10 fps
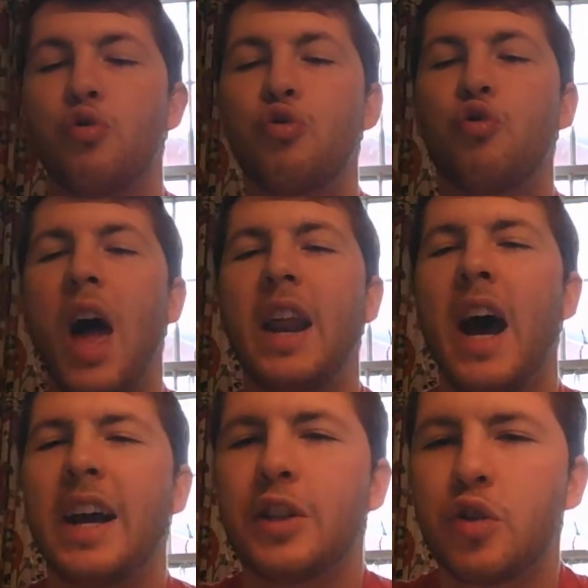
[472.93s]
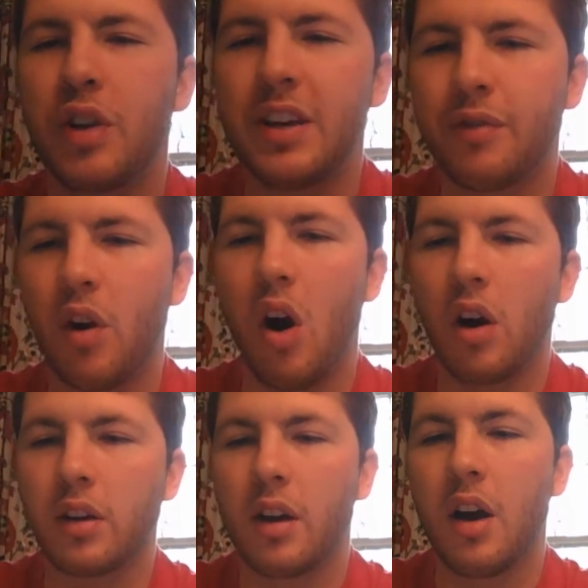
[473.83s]
Red-eyed tree
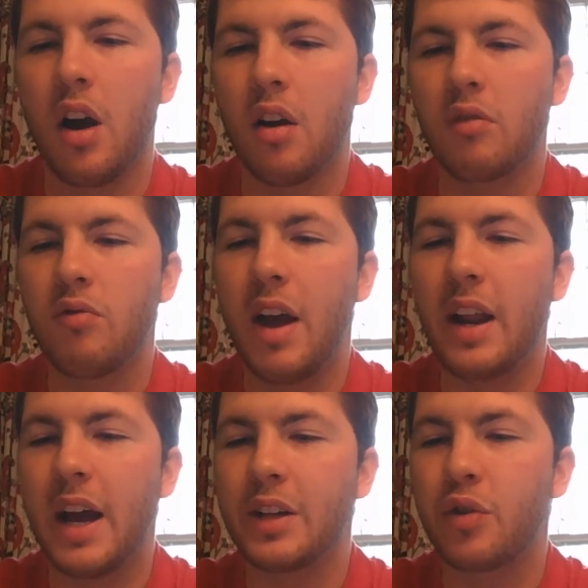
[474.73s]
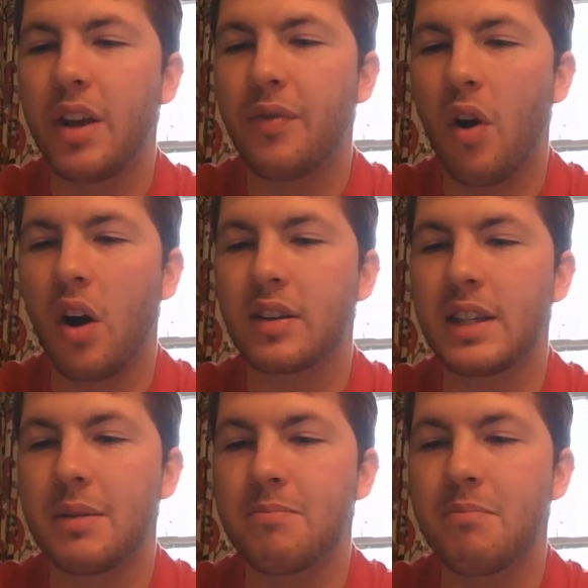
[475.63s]
frog. Red-eyed tree frogs
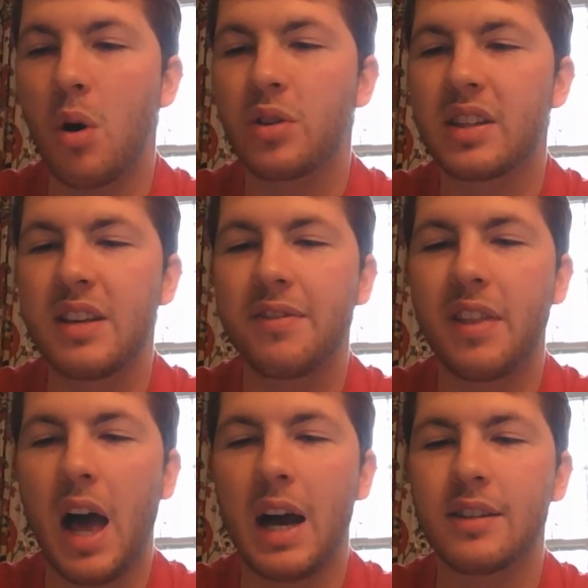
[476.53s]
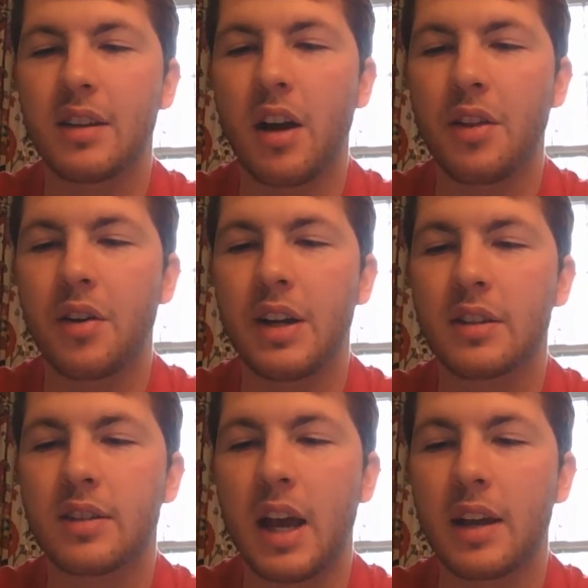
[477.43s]
eat mostly flies and other
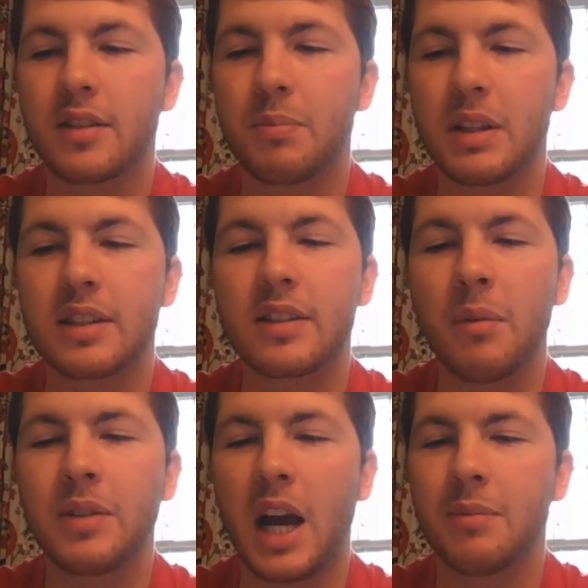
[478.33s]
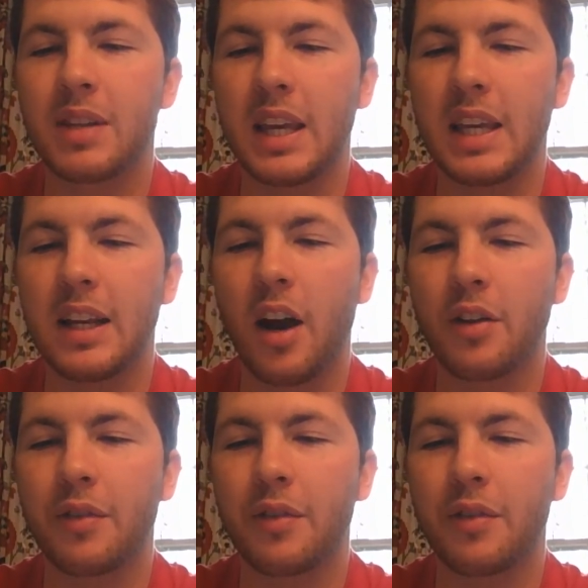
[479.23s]
insects, but sometimes they eat other